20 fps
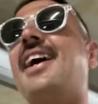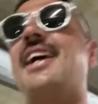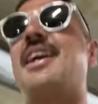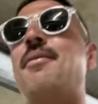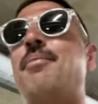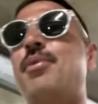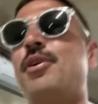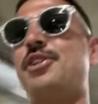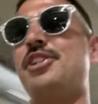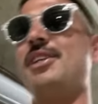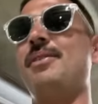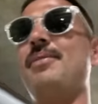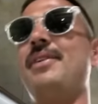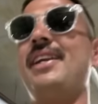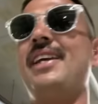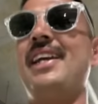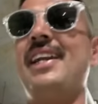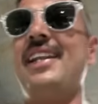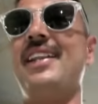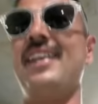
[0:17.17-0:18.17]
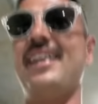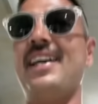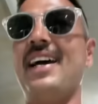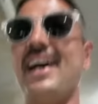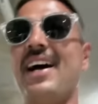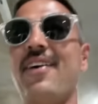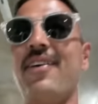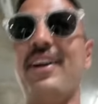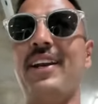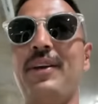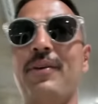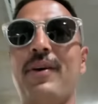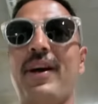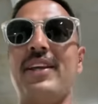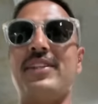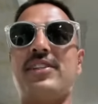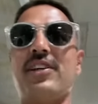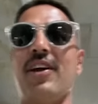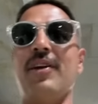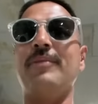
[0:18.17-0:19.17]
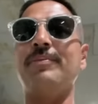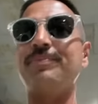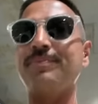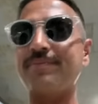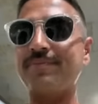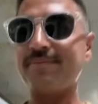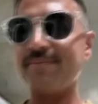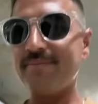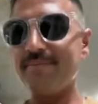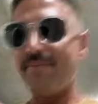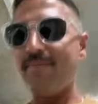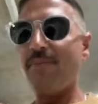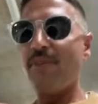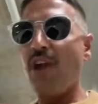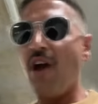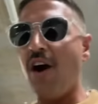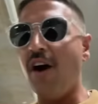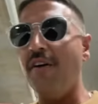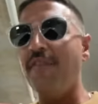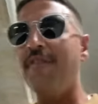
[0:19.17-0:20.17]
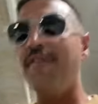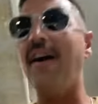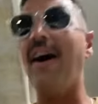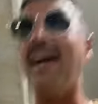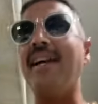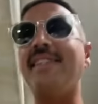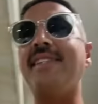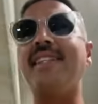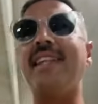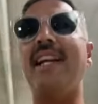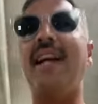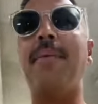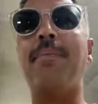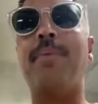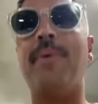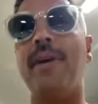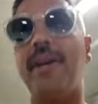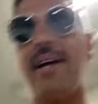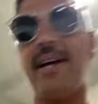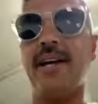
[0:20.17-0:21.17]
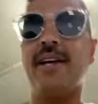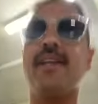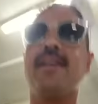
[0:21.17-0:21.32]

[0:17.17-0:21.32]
can push him to get in the car anyway. So I've uh, set up a,